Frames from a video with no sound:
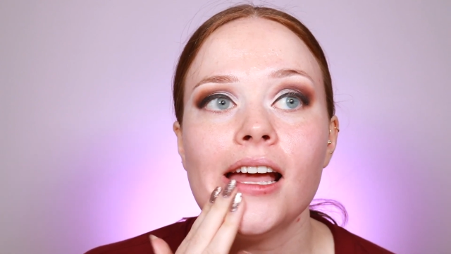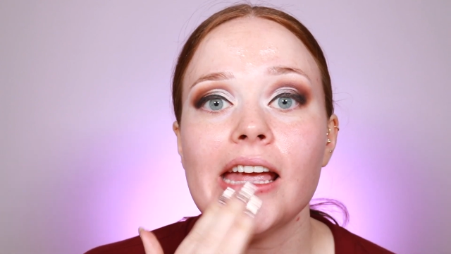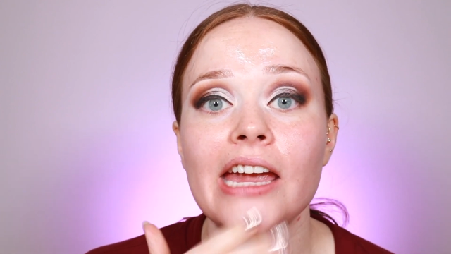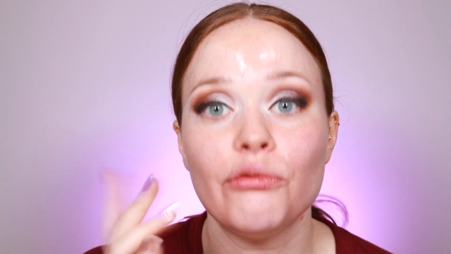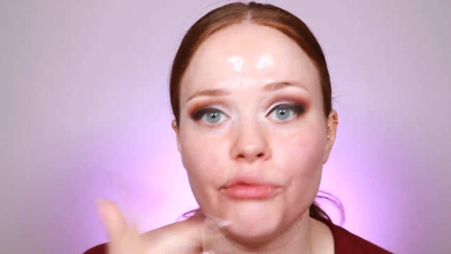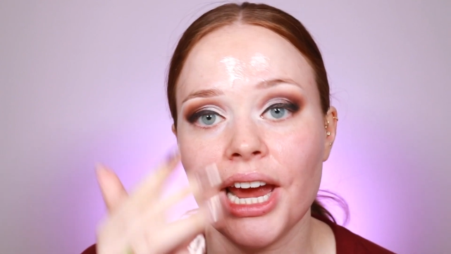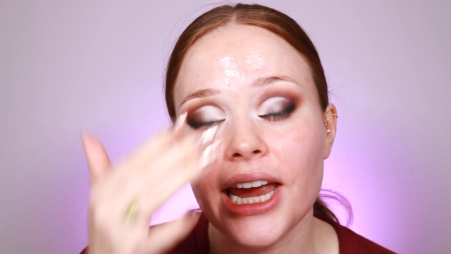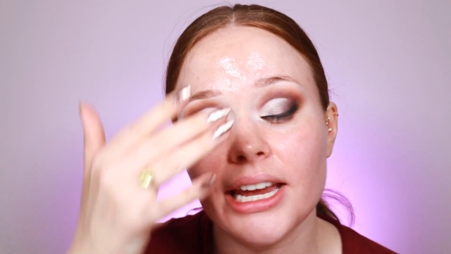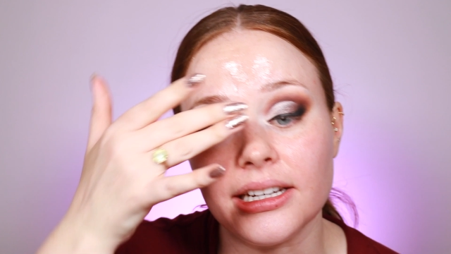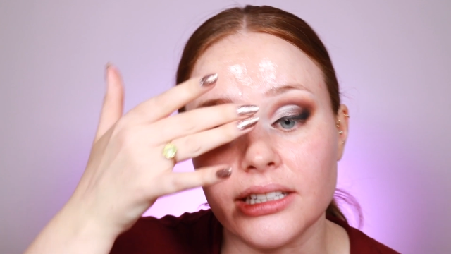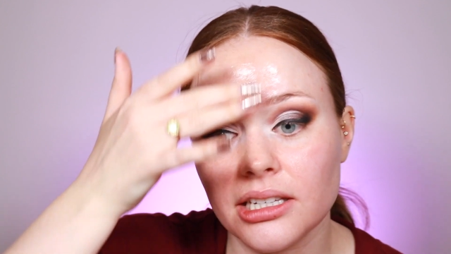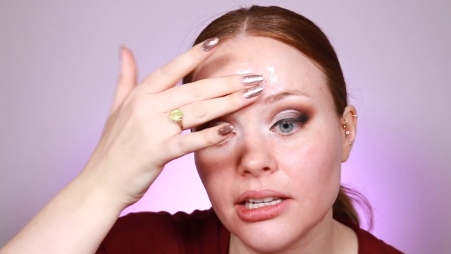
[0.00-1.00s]
it
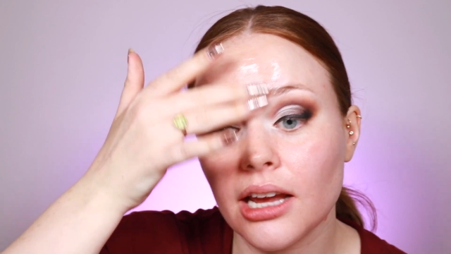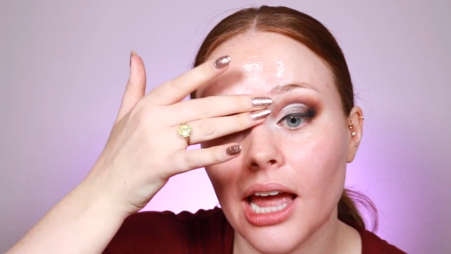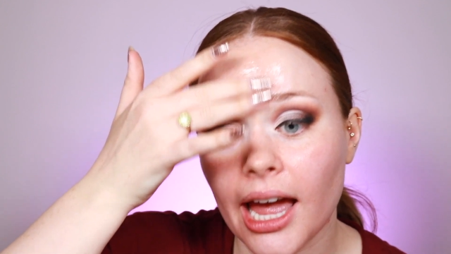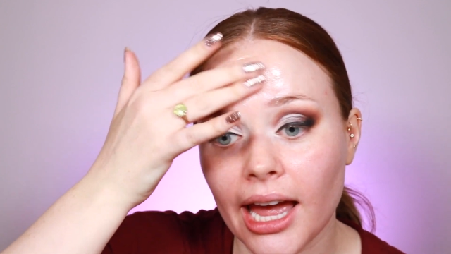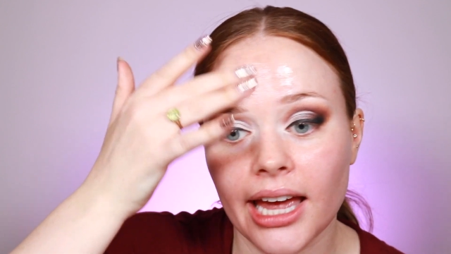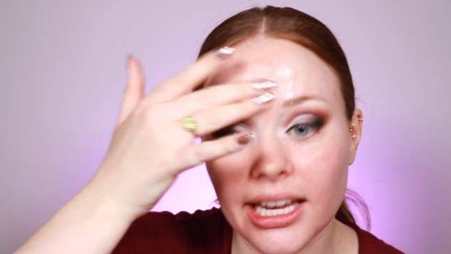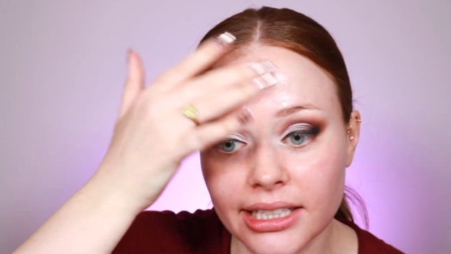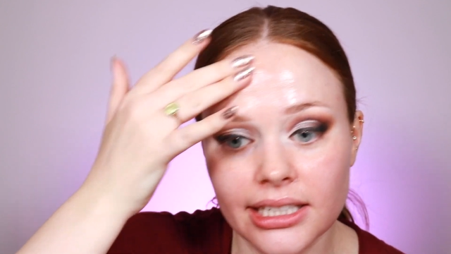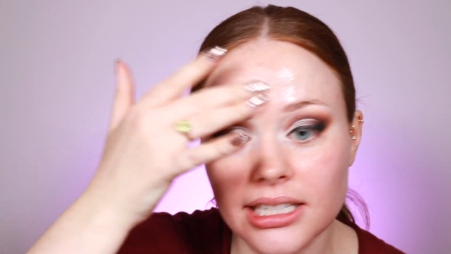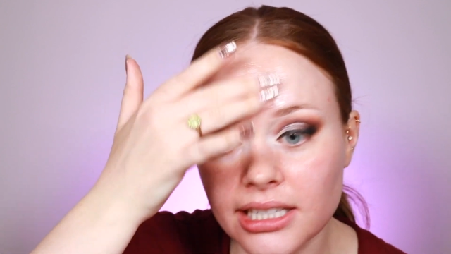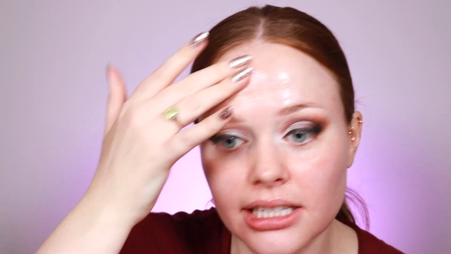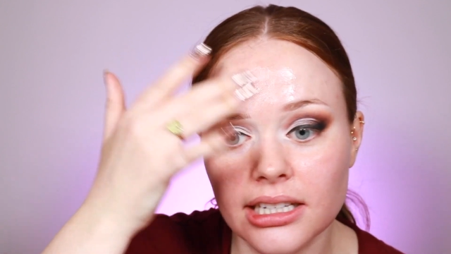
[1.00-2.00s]
rained
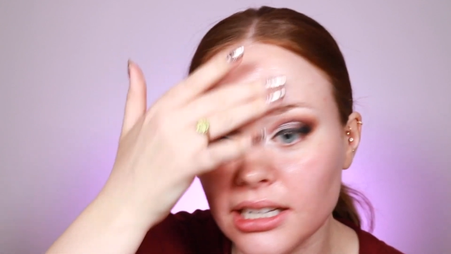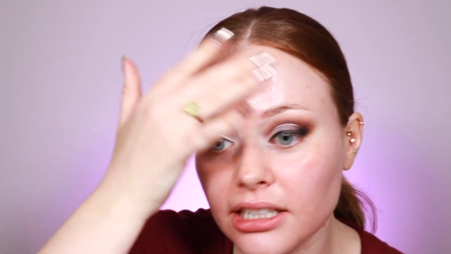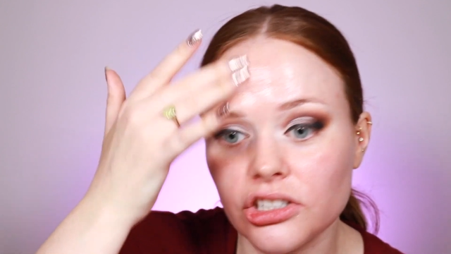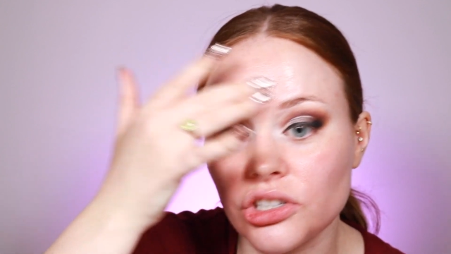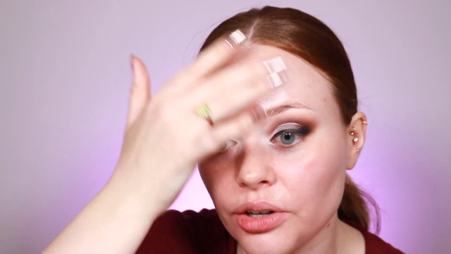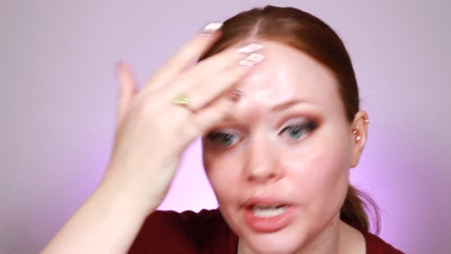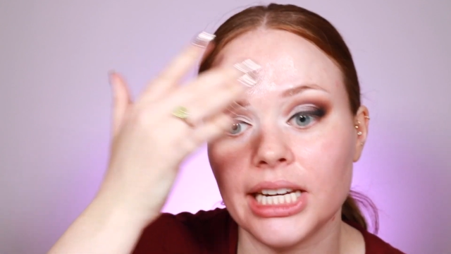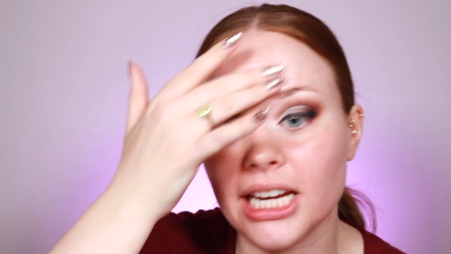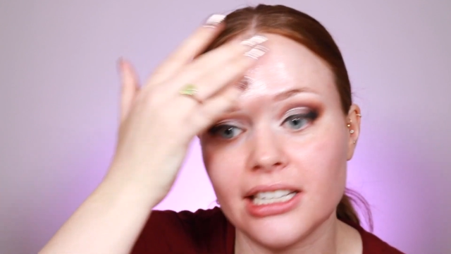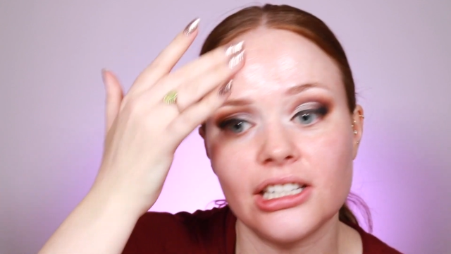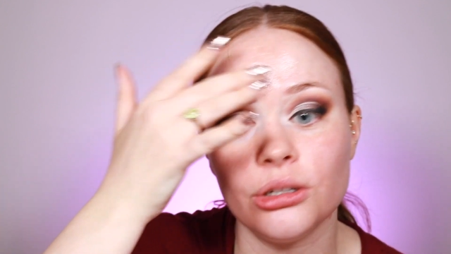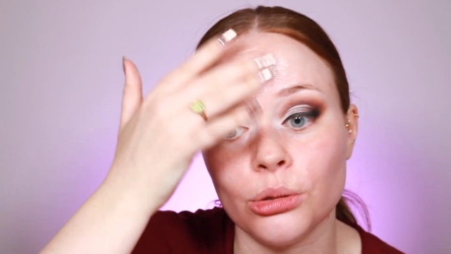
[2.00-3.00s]
and during
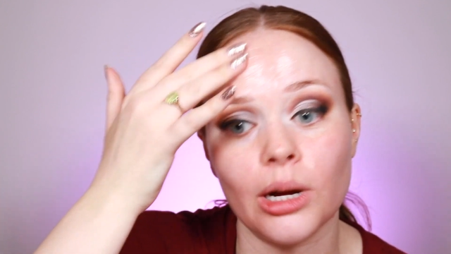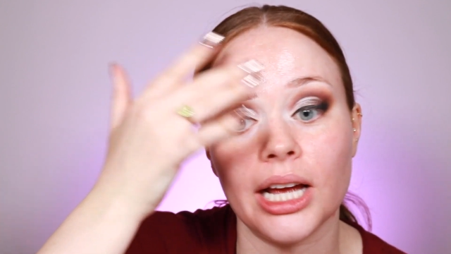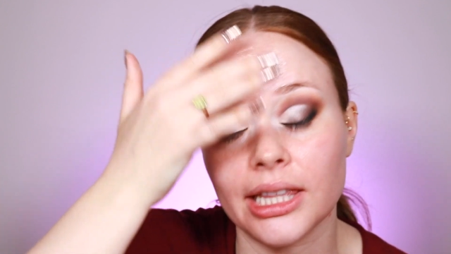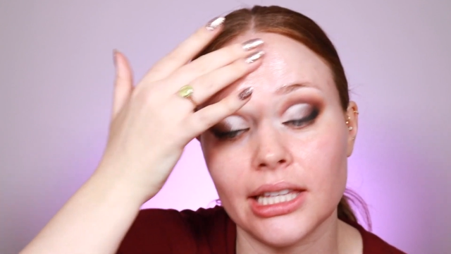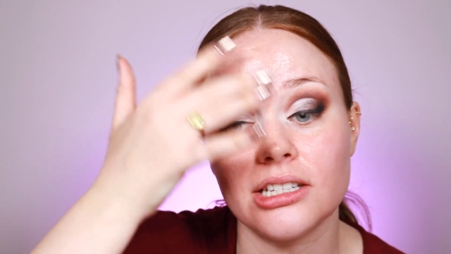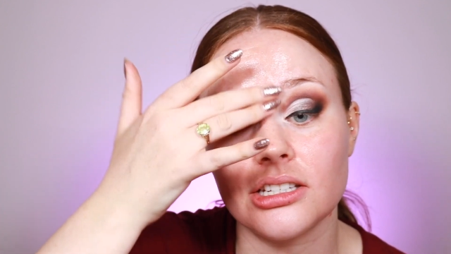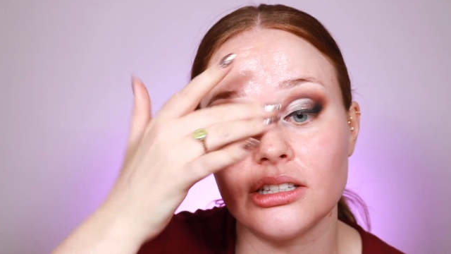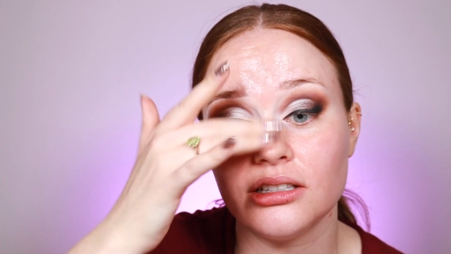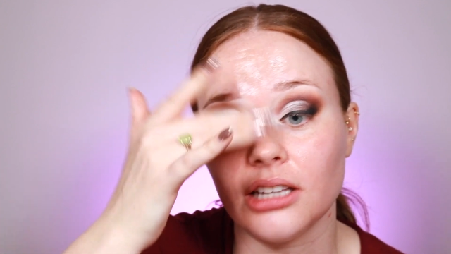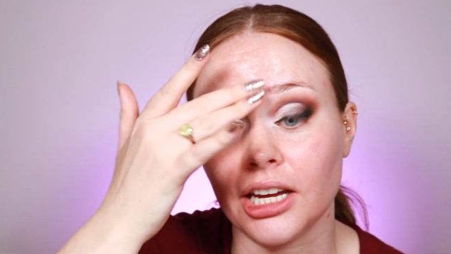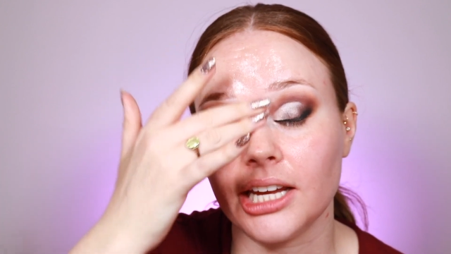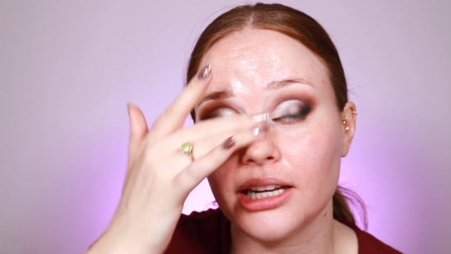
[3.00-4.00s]
day 2, and
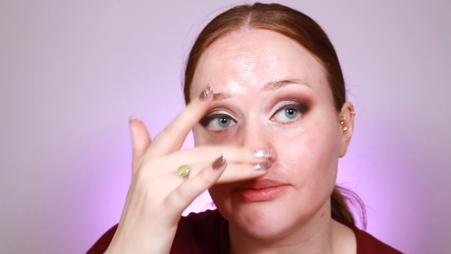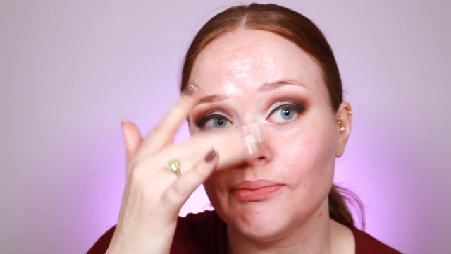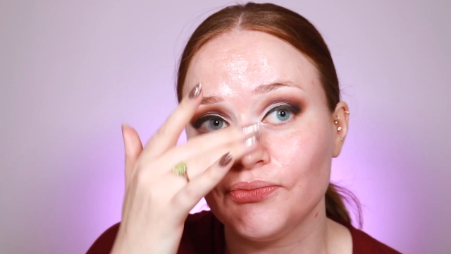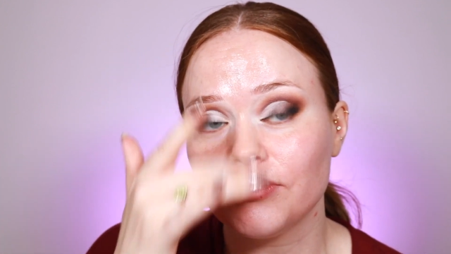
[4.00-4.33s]
like,